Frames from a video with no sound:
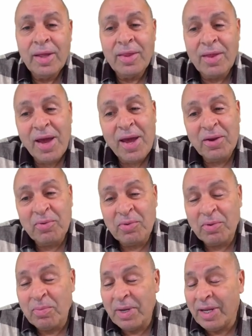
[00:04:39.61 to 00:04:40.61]
that
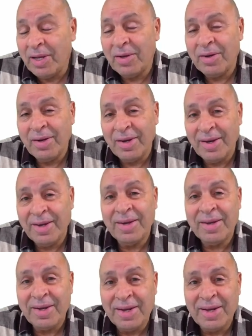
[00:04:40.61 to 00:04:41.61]
would be
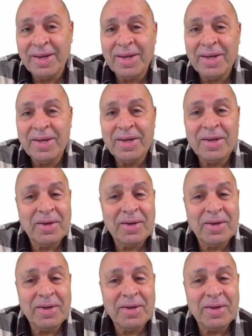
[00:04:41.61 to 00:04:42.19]
really, really